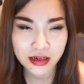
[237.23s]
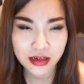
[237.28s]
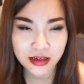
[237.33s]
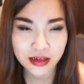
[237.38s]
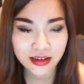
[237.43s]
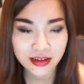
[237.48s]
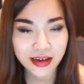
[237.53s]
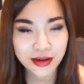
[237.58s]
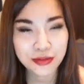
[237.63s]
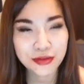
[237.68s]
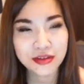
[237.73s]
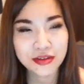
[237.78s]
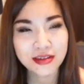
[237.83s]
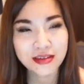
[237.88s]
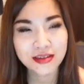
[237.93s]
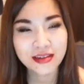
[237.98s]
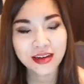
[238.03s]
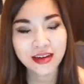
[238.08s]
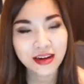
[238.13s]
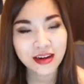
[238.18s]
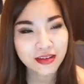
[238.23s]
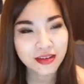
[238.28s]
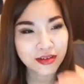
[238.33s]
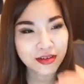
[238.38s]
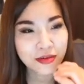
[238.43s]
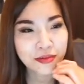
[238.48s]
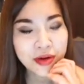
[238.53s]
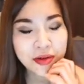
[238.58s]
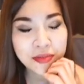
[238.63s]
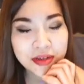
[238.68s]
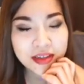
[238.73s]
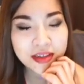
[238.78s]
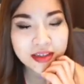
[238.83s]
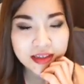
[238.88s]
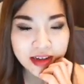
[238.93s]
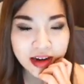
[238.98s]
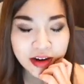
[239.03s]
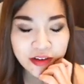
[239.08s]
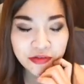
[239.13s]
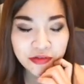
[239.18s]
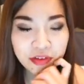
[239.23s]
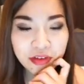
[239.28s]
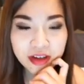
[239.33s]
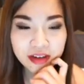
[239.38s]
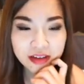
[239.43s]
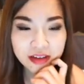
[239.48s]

I don't know, maybe I feel like